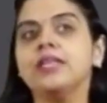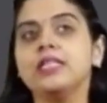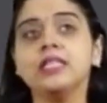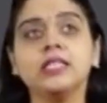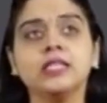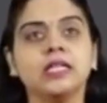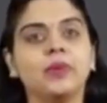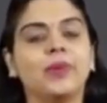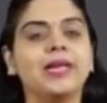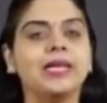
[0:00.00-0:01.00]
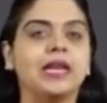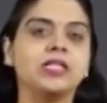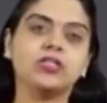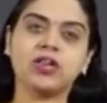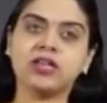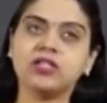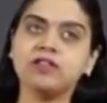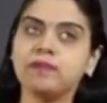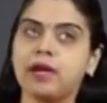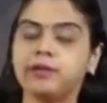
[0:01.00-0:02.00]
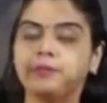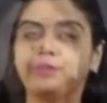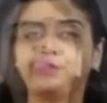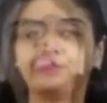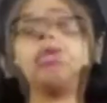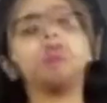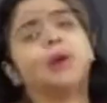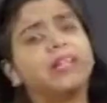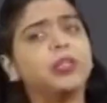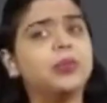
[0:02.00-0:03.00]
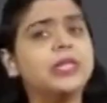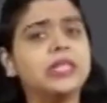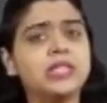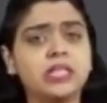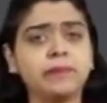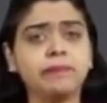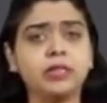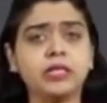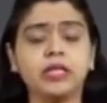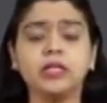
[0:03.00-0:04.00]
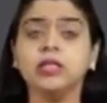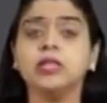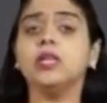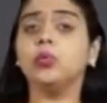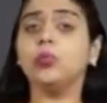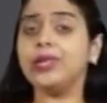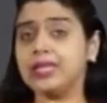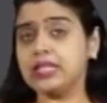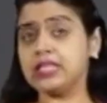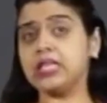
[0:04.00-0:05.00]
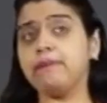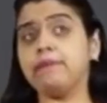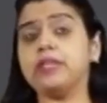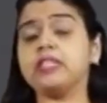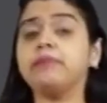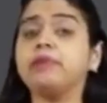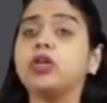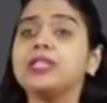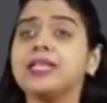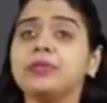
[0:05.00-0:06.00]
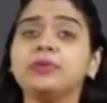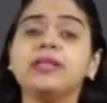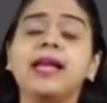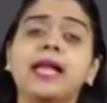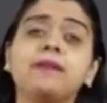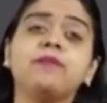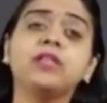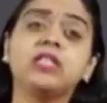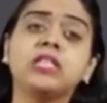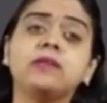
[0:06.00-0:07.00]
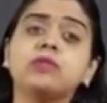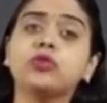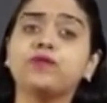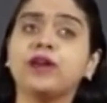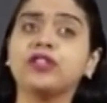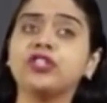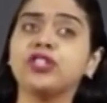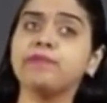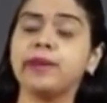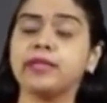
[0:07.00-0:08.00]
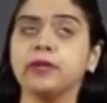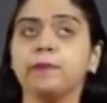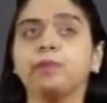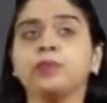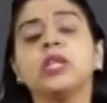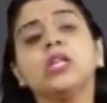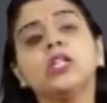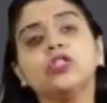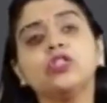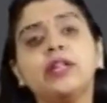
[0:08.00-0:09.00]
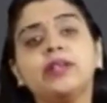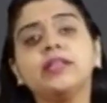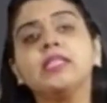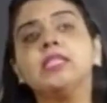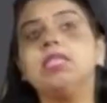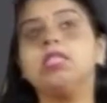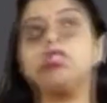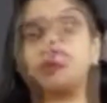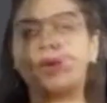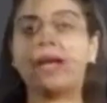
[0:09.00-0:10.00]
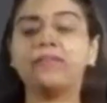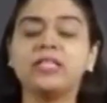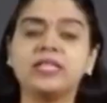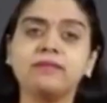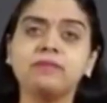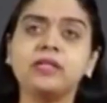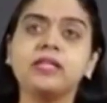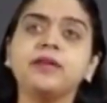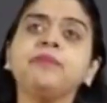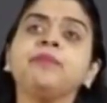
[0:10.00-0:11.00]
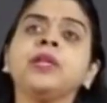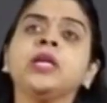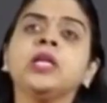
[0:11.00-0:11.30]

it is in a very constructive manner. Now, why do we need team building? We need team building because it would help for the teams to function better. So there is a need to have a team building.